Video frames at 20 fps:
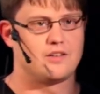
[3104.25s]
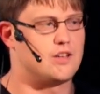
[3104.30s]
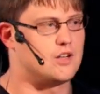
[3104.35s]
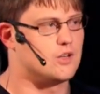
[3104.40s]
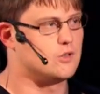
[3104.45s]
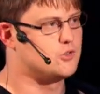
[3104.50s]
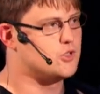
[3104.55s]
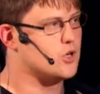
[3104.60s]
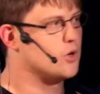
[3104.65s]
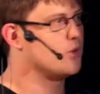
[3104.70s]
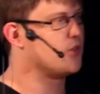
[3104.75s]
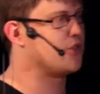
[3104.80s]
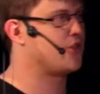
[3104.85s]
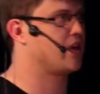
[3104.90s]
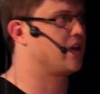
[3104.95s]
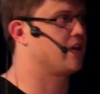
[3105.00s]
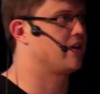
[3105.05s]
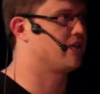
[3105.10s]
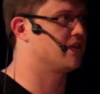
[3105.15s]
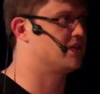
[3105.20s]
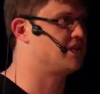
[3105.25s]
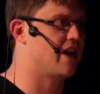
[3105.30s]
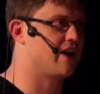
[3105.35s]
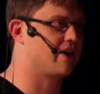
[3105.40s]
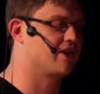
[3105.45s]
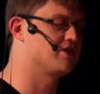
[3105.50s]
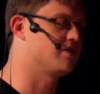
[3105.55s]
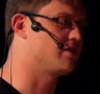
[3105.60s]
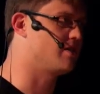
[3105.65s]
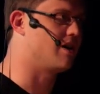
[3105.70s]
you know, don't think the
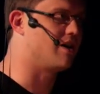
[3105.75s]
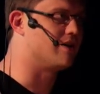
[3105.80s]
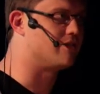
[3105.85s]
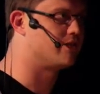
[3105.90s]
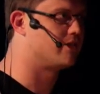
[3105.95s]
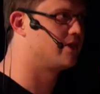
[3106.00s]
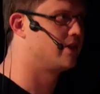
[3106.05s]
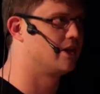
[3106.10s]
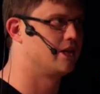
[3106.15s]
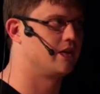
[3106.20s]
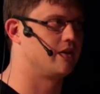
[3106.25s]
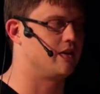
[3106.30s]
tech is enough.